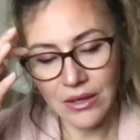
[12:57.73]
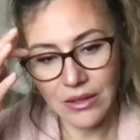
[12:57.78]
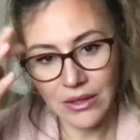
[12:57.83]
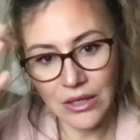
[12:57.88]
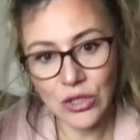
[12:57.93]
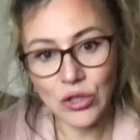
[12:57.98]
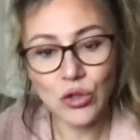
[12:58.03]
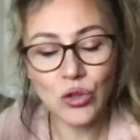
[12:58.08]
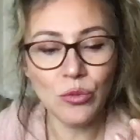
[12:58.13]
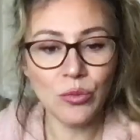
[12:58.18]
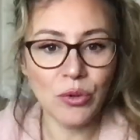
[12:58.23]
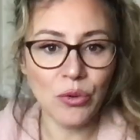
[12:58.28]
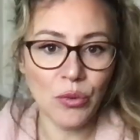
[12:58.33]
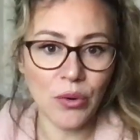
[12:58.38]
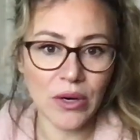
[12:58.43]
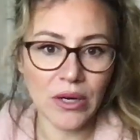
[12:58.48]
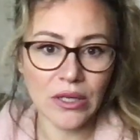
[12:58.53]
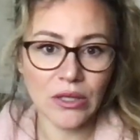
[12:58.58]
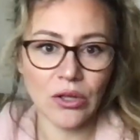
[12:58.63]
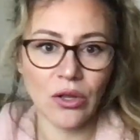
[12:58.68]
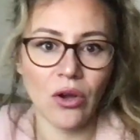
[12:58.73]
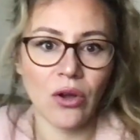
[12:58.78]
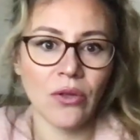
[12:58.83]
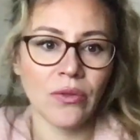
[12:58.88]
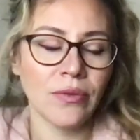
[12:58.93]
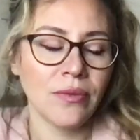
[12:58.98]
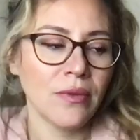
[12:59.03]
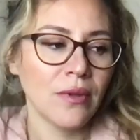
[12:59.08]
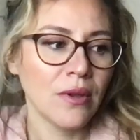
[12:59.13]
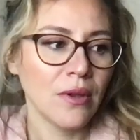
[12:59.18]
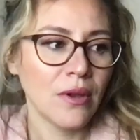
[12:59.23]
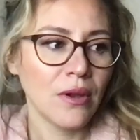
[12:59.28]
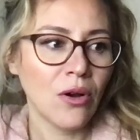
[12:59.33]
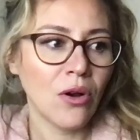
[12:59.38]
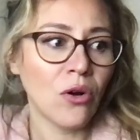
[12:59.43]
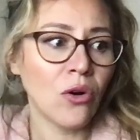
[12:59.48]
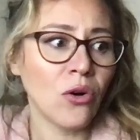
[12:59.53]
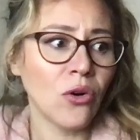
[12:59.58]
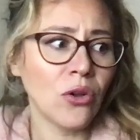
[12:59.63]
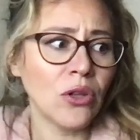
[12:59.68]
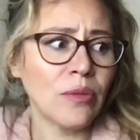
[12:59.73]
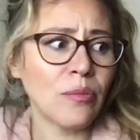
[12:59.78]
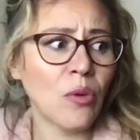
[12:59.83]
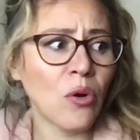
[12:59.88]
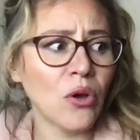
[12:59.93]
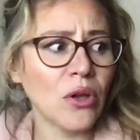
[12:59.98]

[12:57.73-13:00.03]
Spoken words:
needs to be worked on, or in more